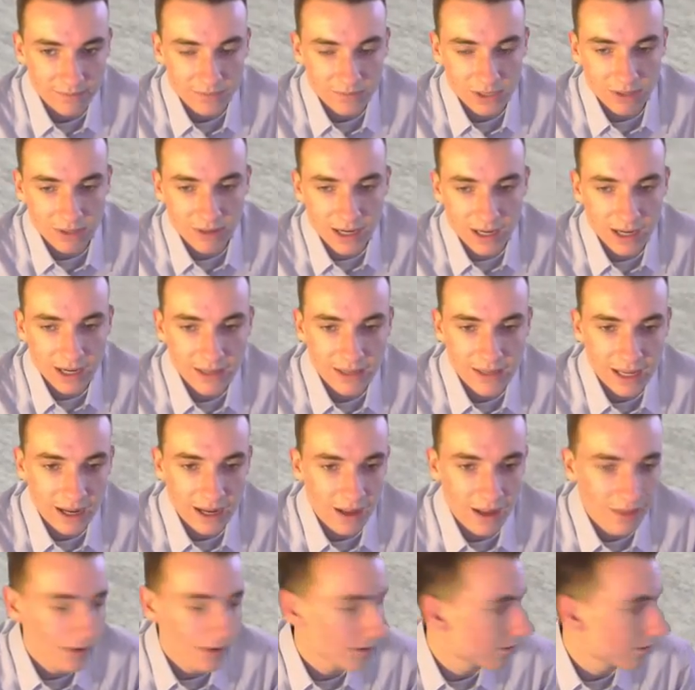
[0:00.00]
so we got that
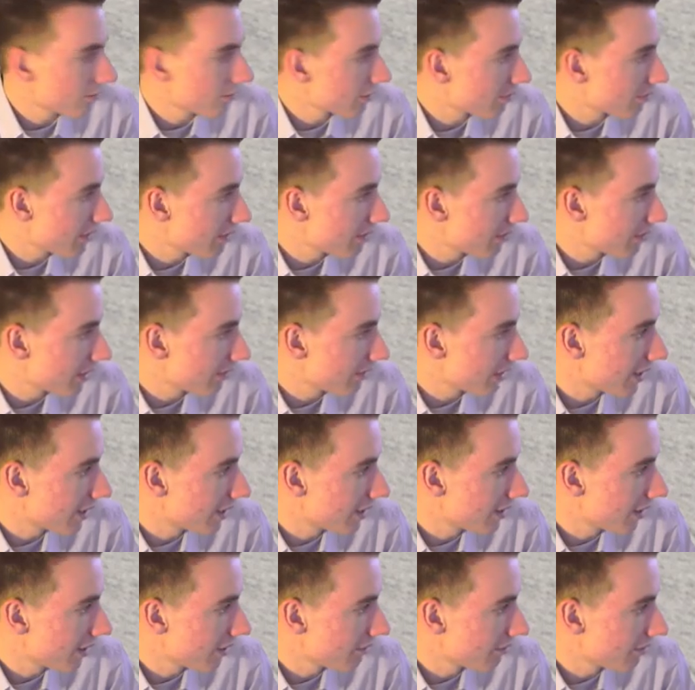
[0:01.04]
other quarter pipe, and then we got
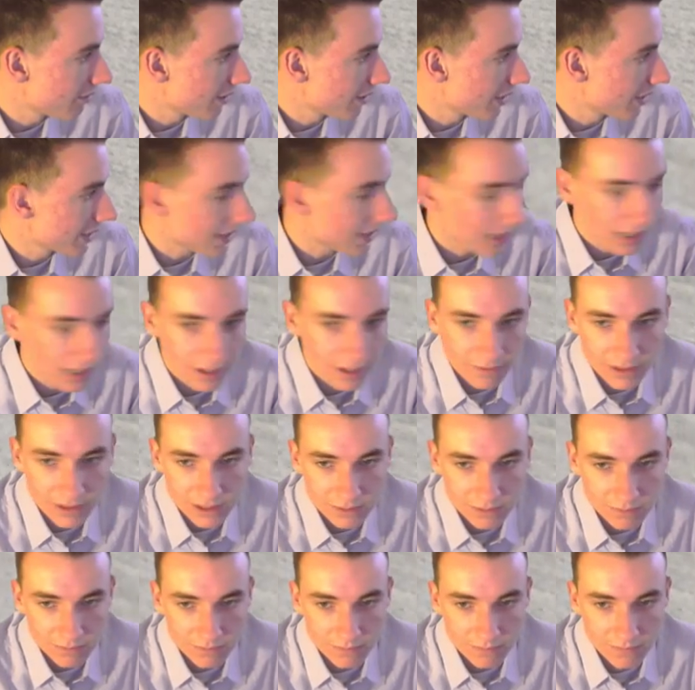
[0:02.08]
another one that kind of
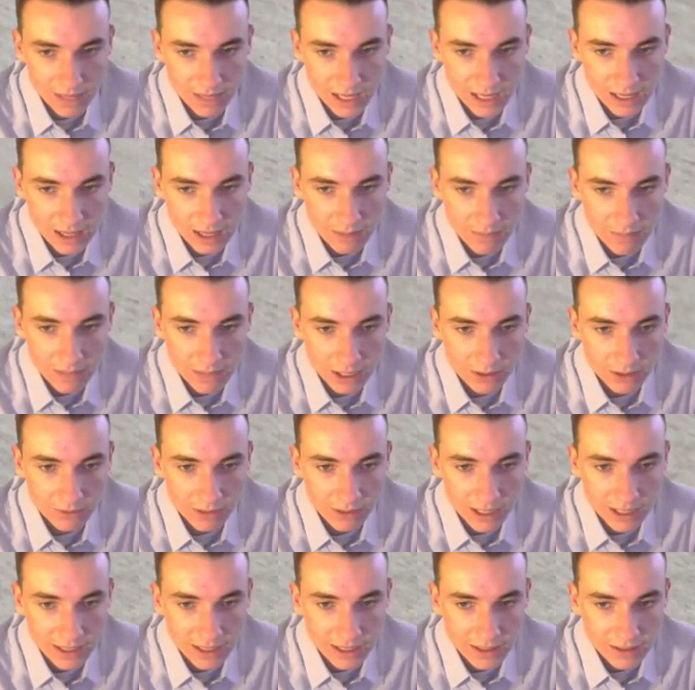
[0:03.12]
is in the middle
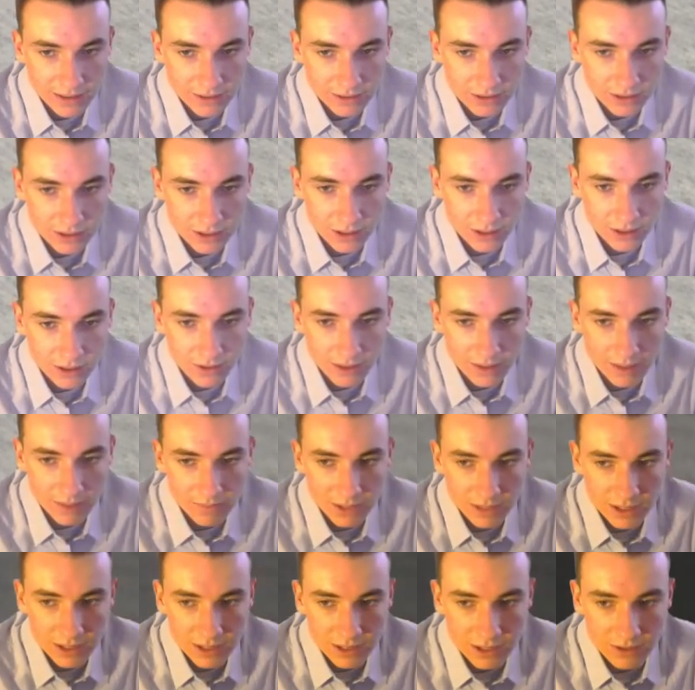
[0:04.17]
right there, so I'm
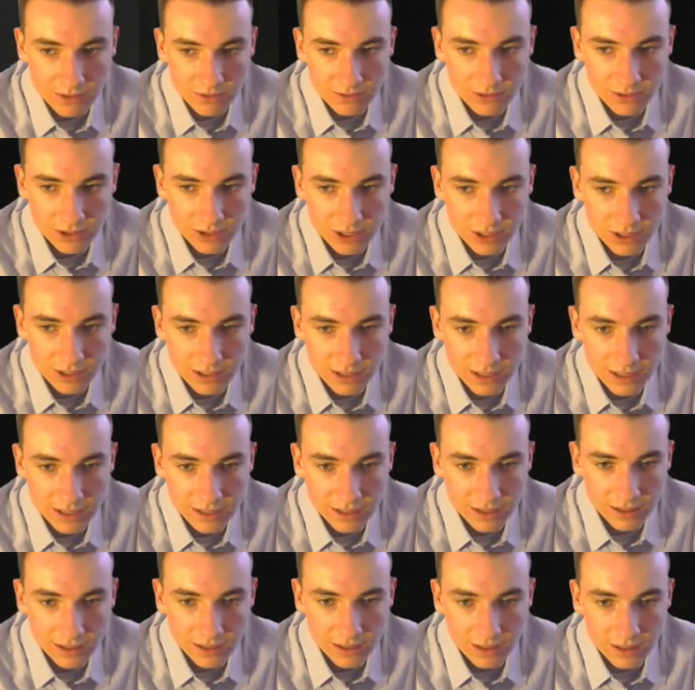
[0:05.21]
gonna use just
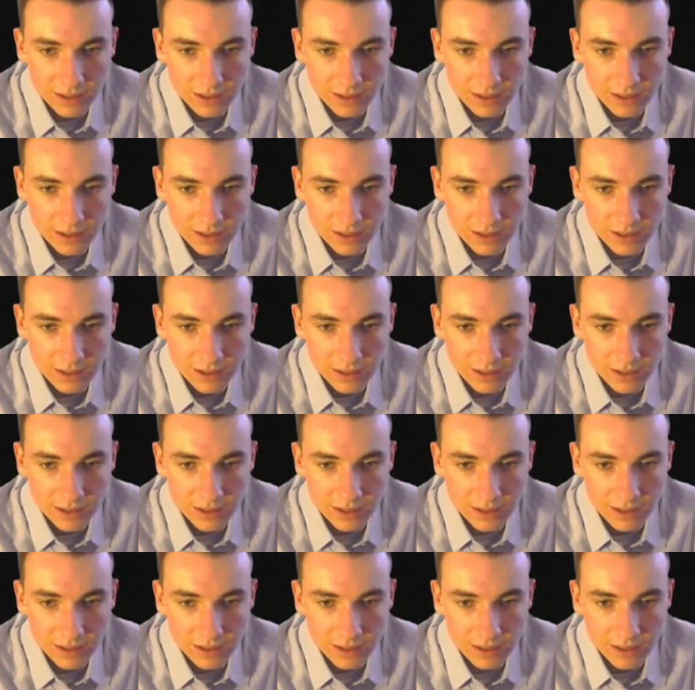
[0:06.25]
the,